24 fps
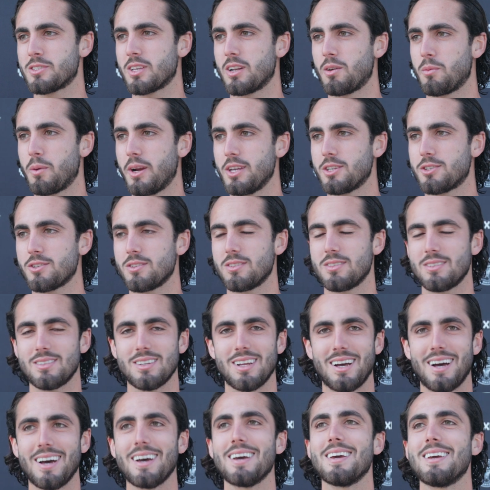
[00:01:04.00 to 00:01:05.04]
celebration,
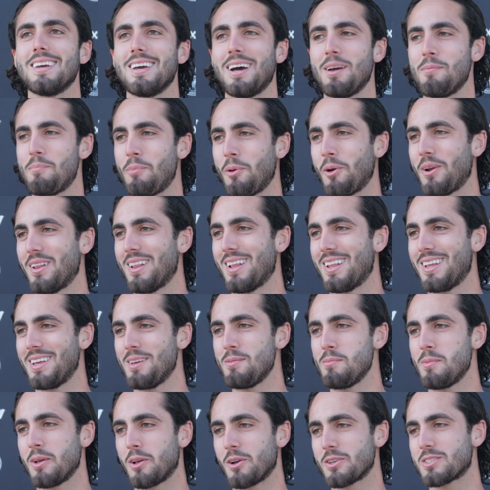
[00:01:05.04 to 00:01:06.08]
I pointed at
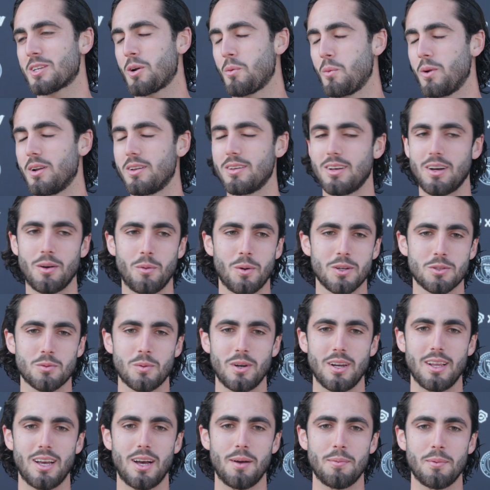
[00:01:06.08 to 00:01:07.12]
him because I was
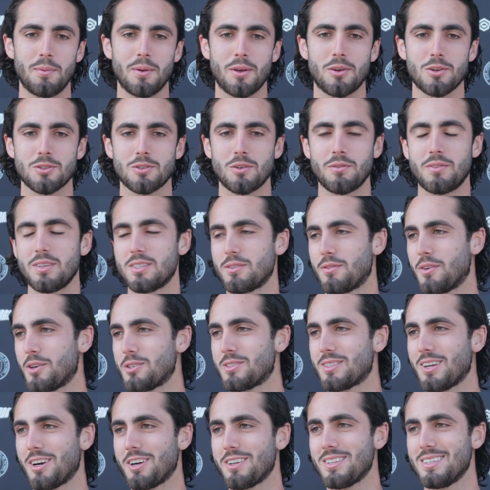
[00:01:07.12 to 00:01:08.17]
really happy because of his first
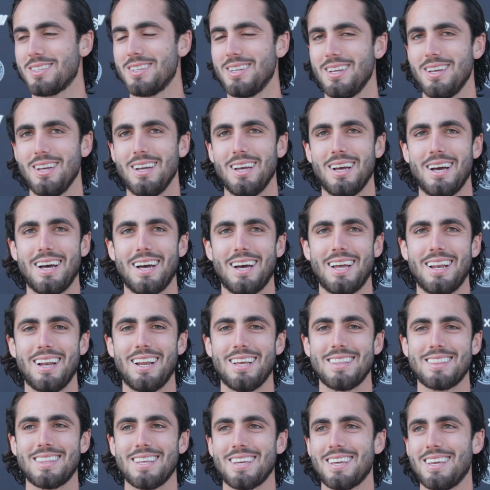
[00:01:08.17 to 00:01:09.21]
start, and
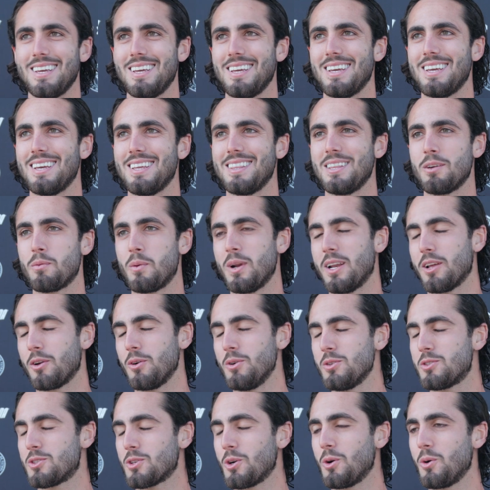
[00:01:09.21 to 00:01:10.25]
I think he did really
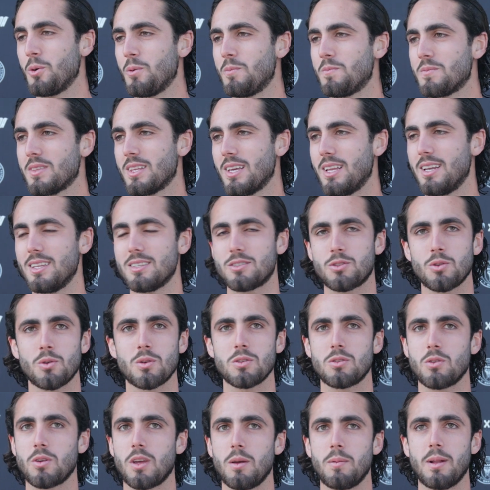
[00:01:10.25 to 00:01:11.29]
good. So he needs to
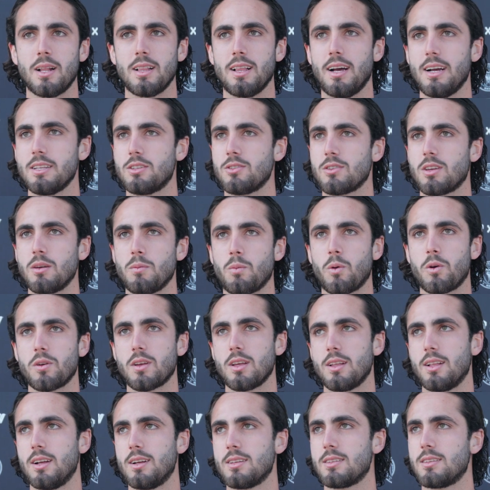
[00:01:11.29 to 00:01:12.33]
keep like that, to keep
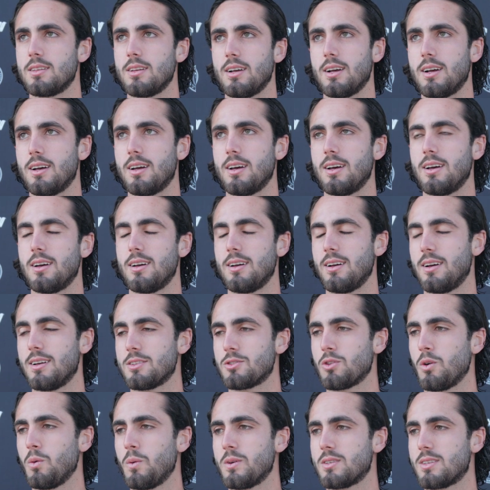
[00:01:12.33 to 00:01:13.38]
working at
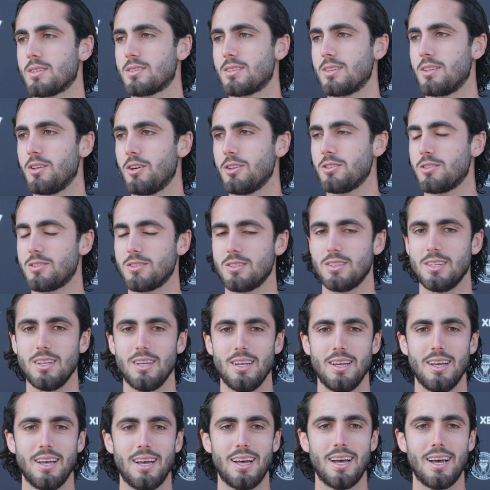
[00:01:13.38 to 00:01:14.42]
as always as he does,
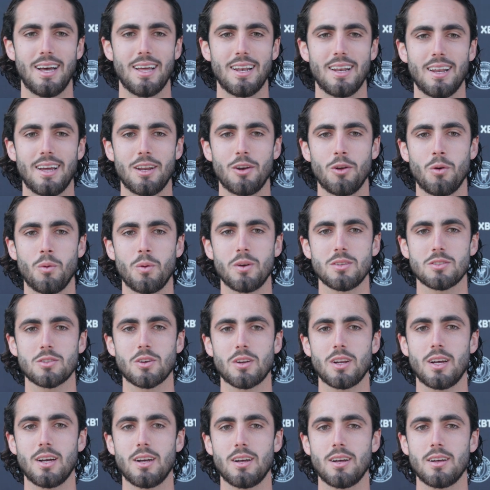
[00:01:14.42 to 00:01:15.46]
and I know he's
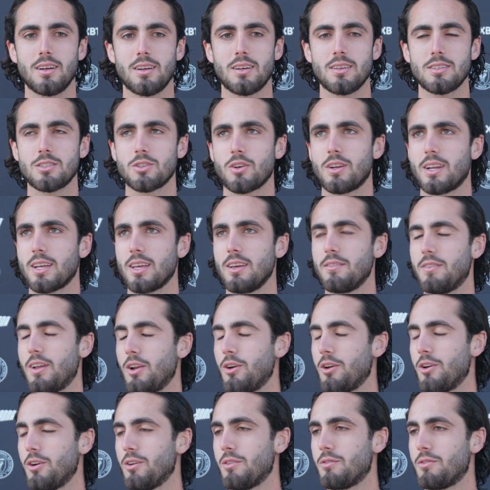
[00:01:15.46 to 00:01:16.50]
gonna give a
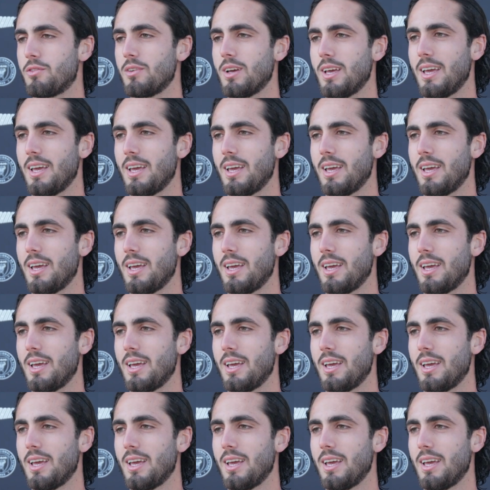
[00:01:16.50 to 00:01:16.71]
lot of